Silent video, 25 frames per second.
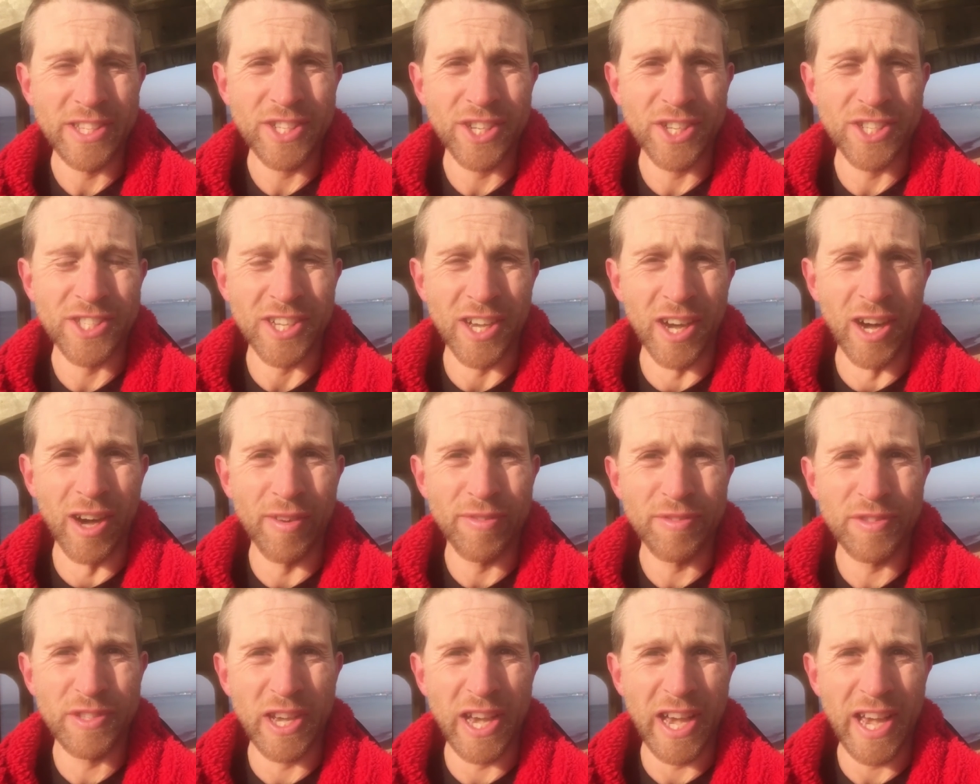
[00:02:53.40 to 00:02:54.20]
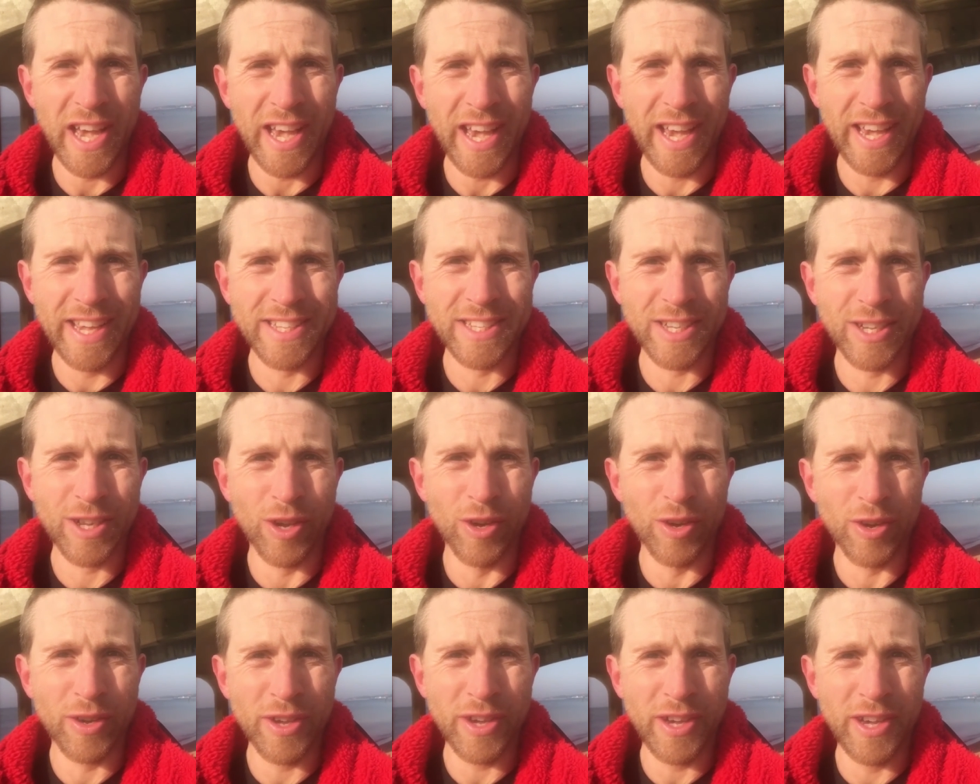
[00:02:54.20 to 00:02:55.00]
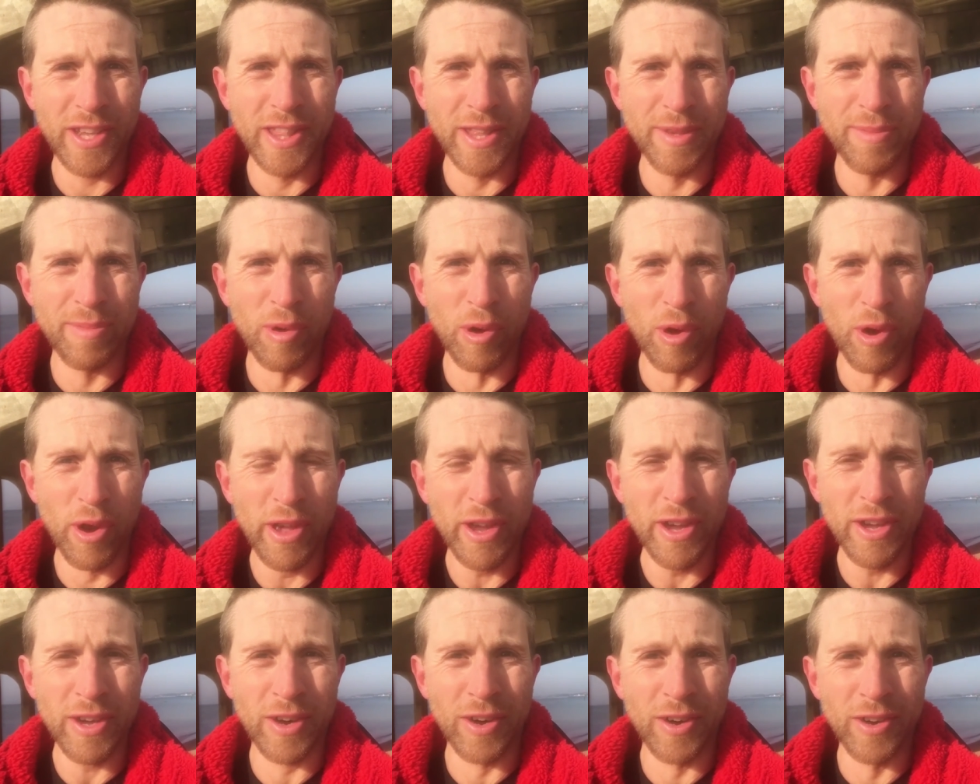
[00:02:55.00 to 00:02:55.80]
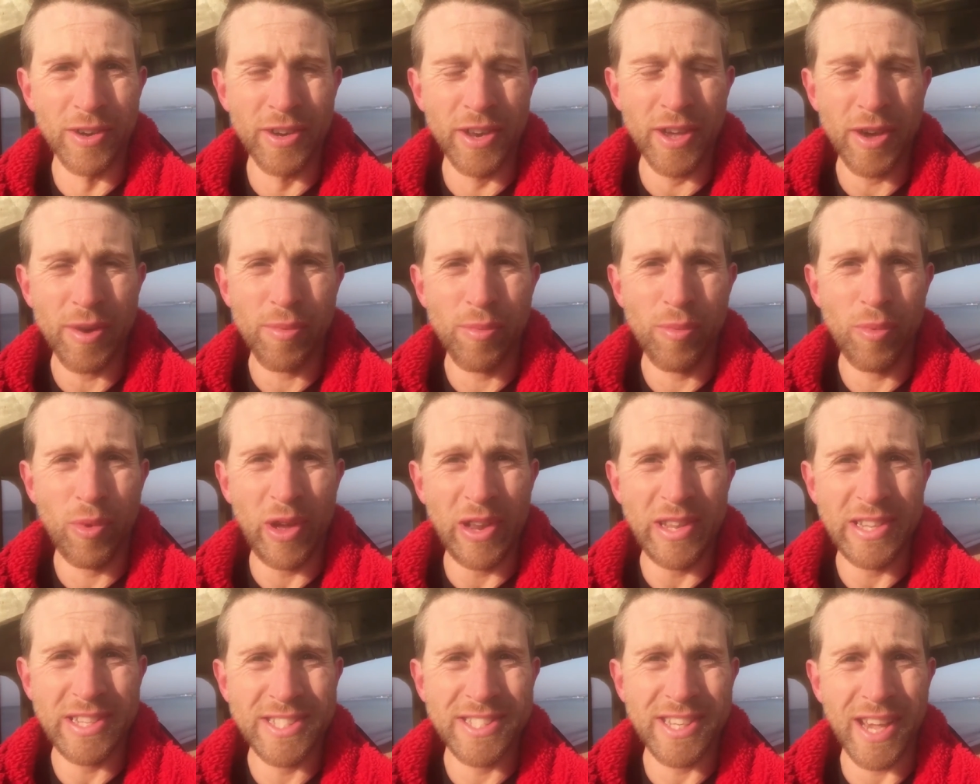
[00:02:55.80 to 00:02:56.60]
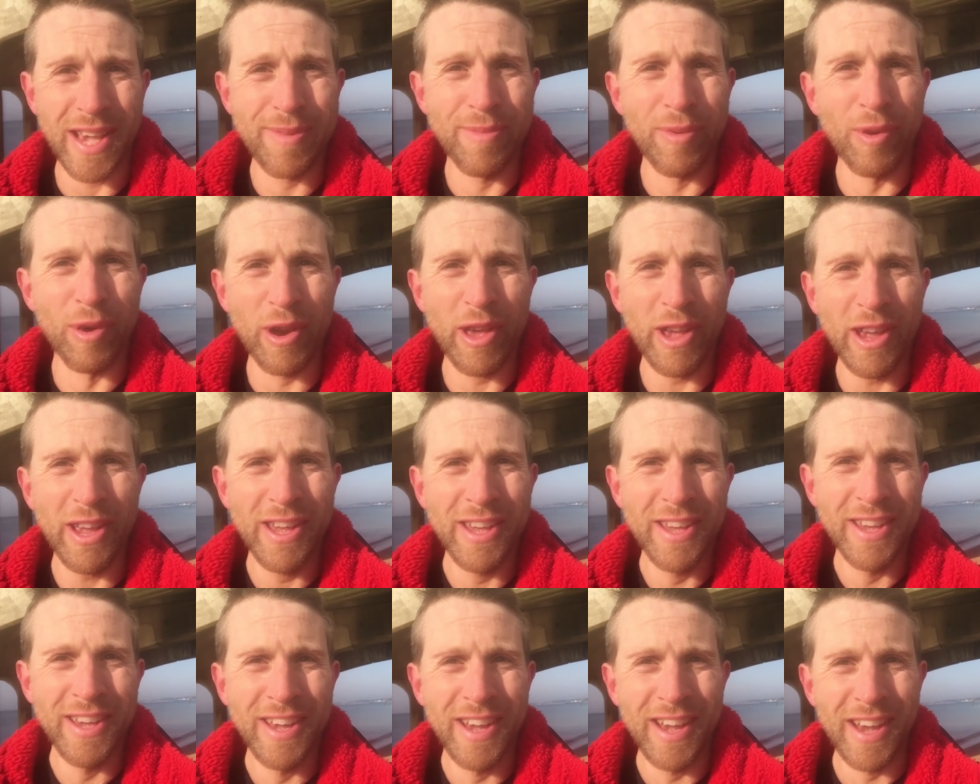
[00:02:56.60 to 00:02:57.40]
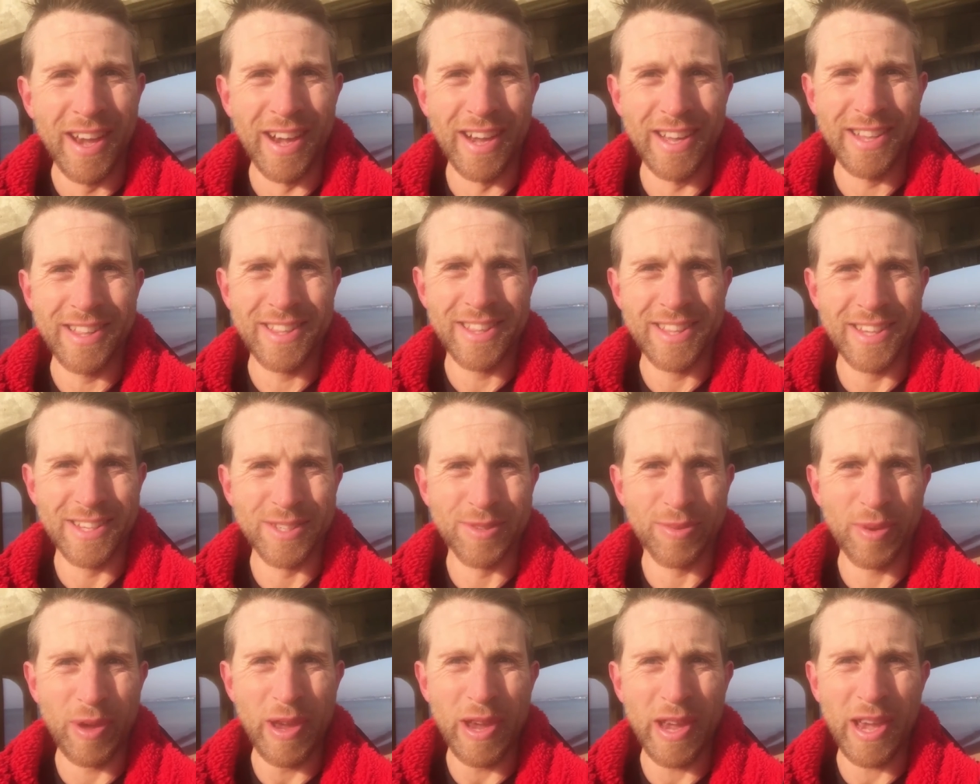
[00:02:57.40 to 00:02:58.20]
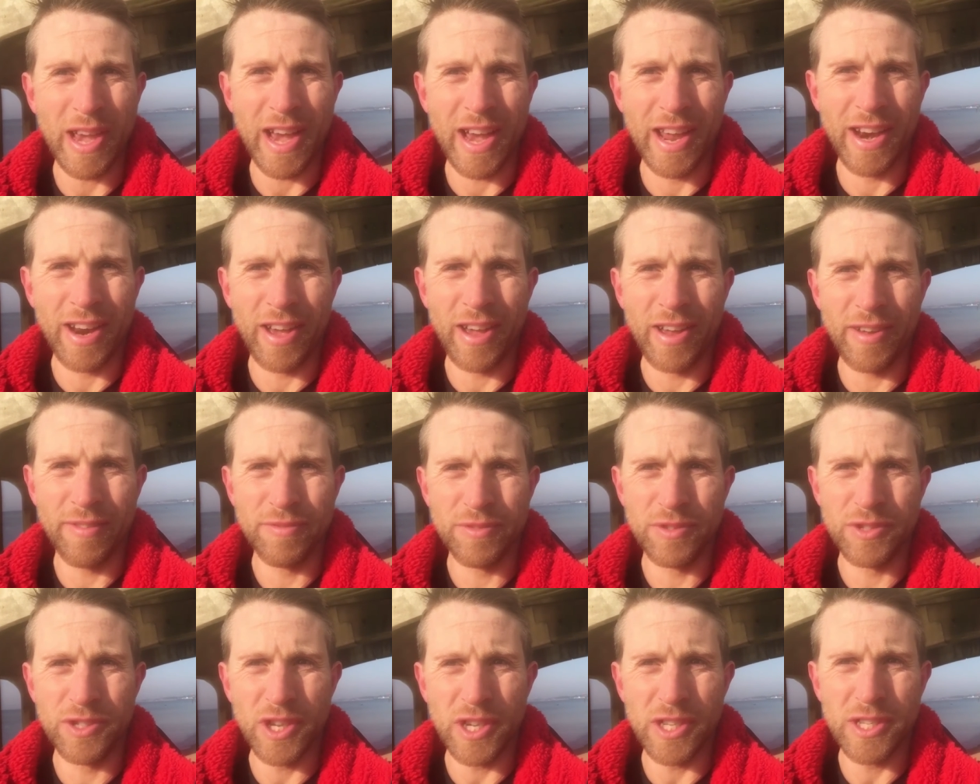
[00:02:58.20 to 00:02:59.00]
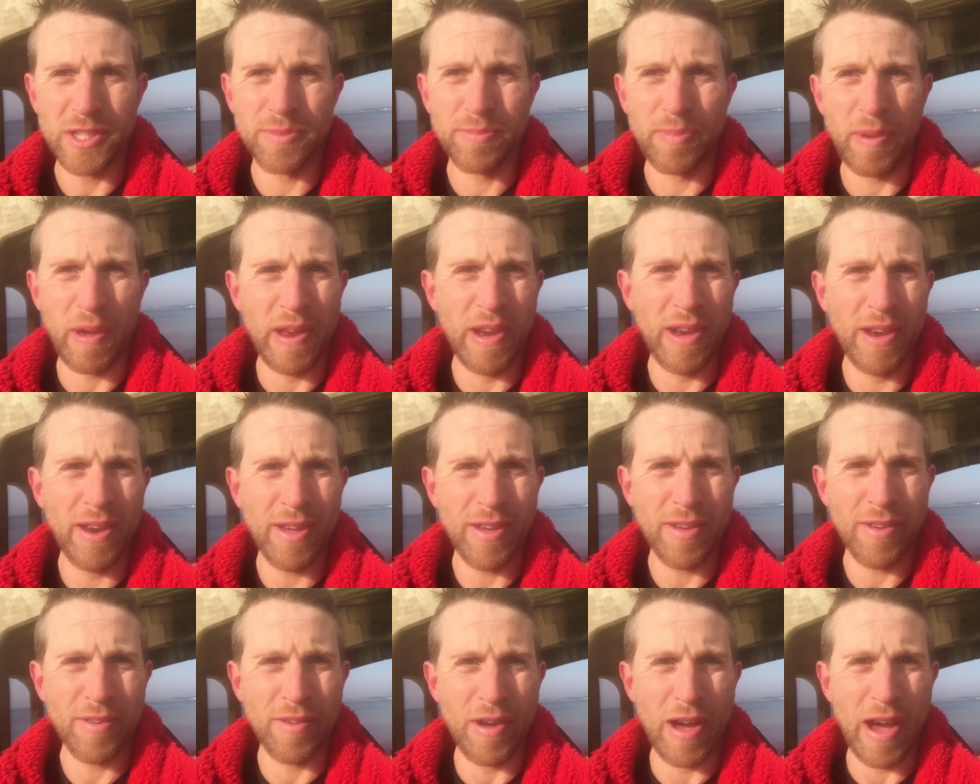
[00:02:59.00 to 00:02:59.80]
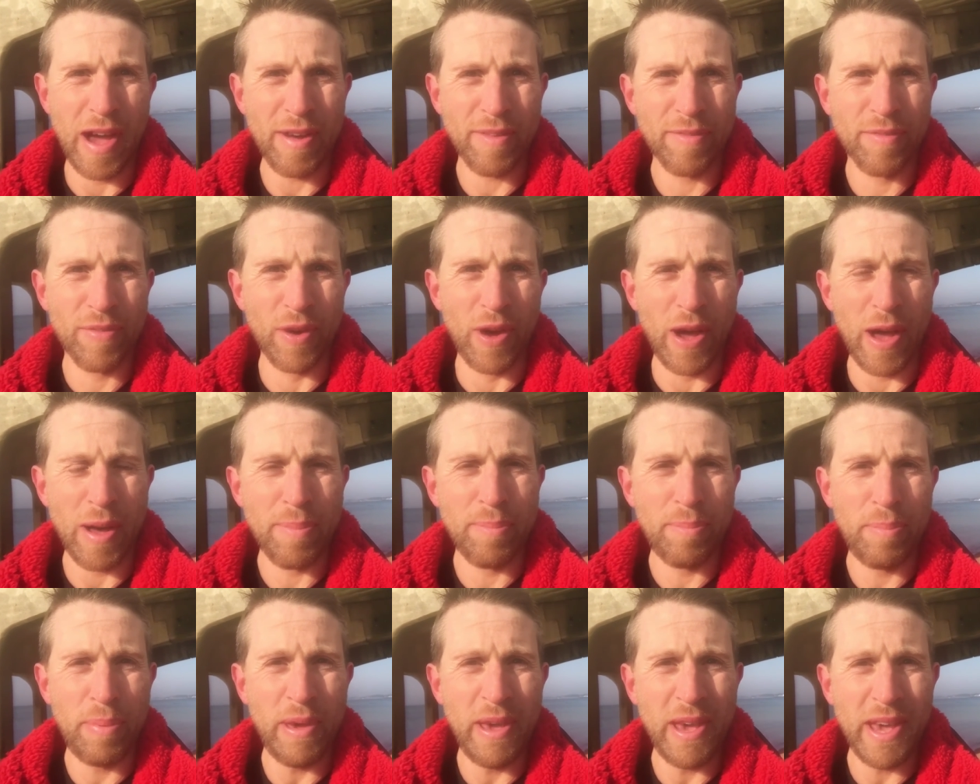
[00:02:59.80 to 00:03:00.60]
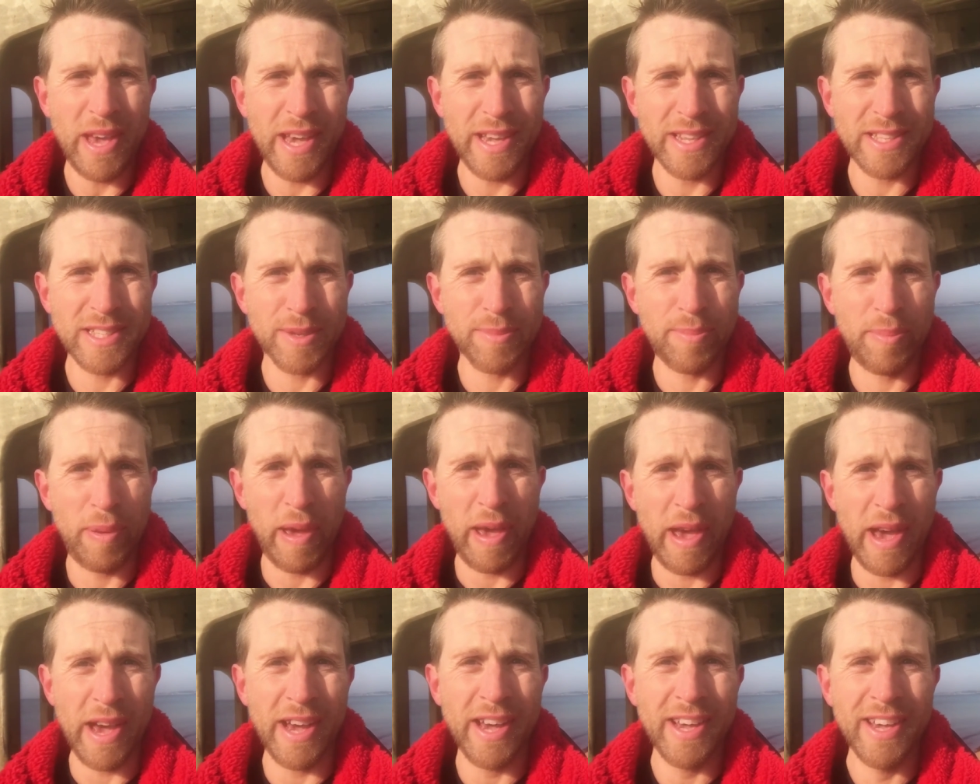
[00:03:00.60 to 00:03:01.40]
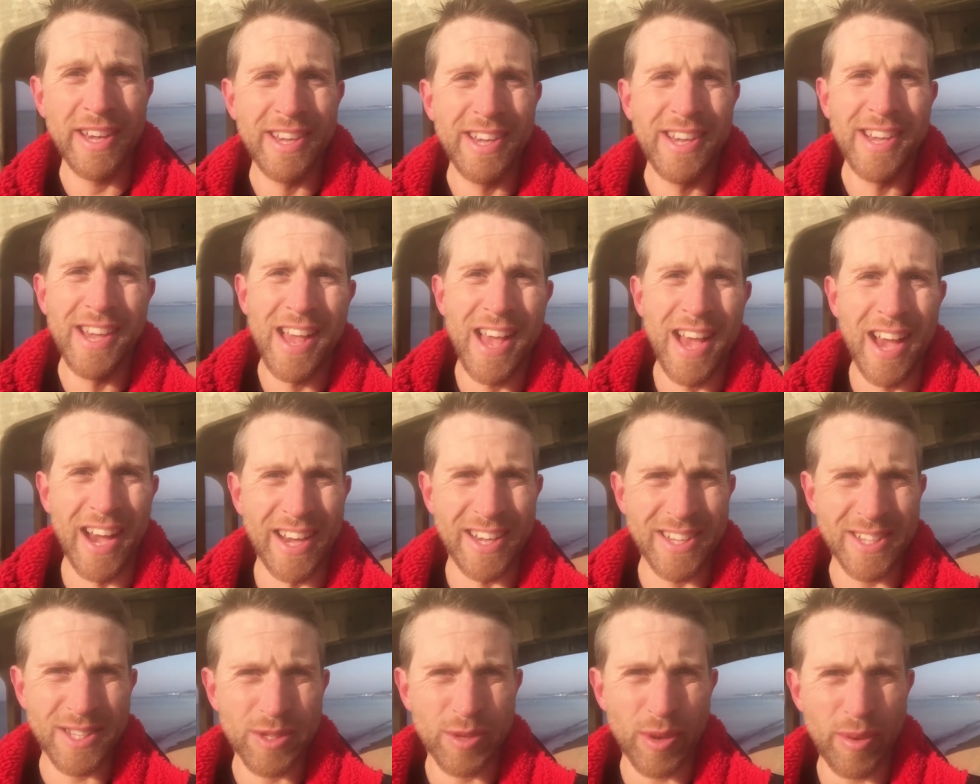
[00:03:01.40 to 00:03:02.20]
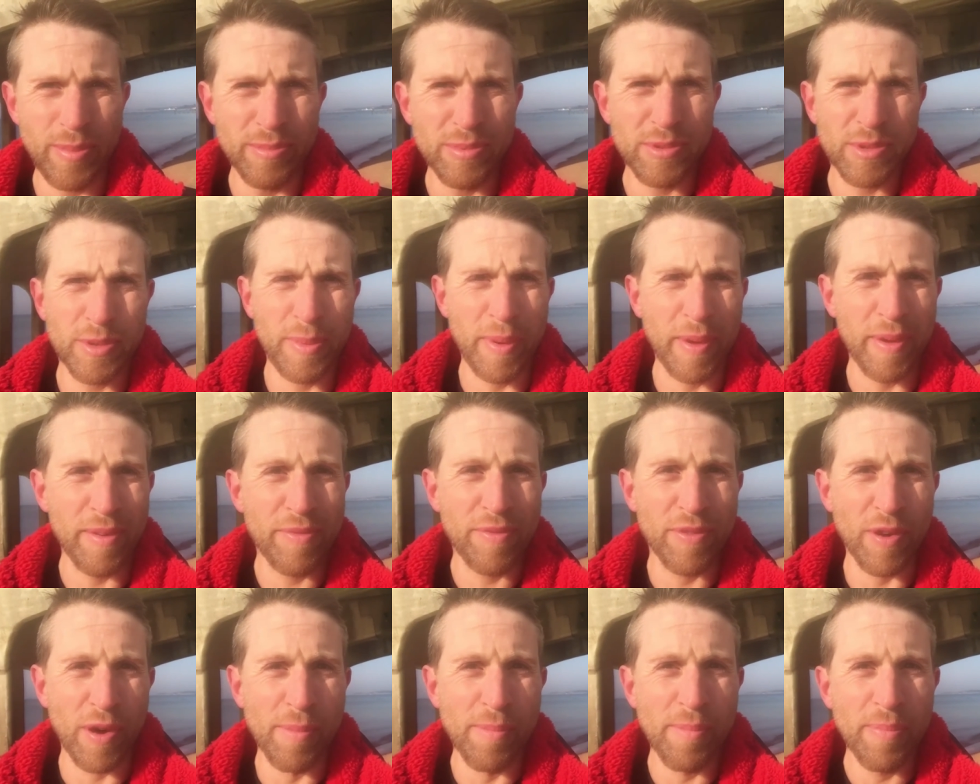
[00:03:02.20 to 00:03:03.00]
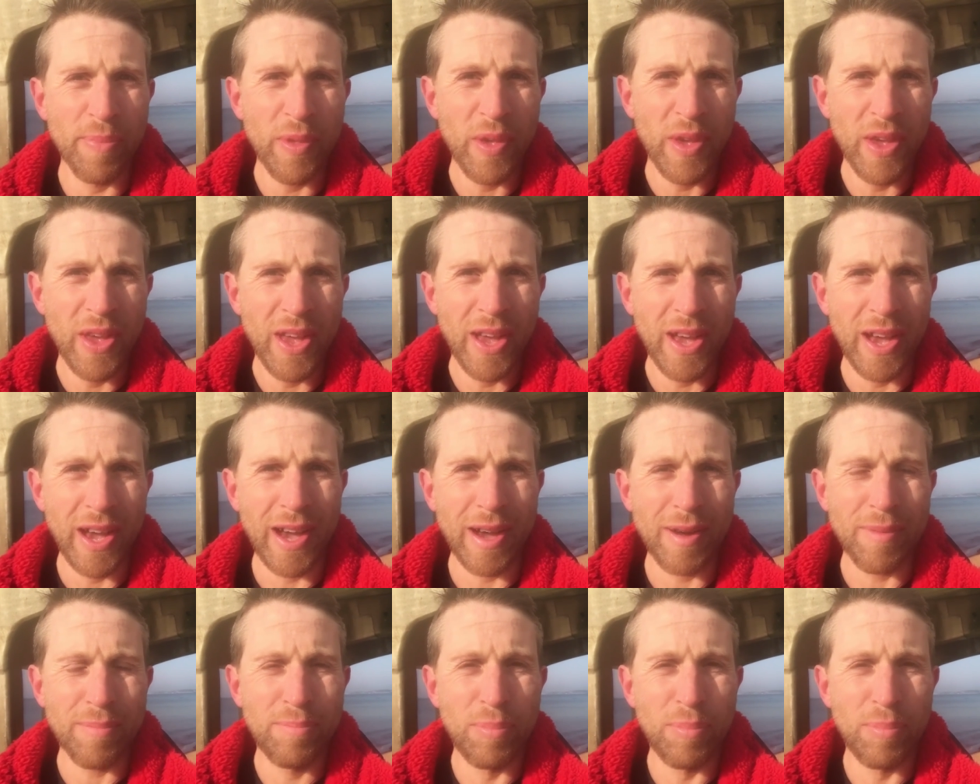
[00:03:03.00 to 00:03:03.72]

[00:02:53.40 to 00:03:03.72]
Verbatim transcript: just after 8 o'clock in the morning on Wednesday morning uh, this week and I have just been uh, for a peer-to-peer -peer, uh, swim, swimming from uh,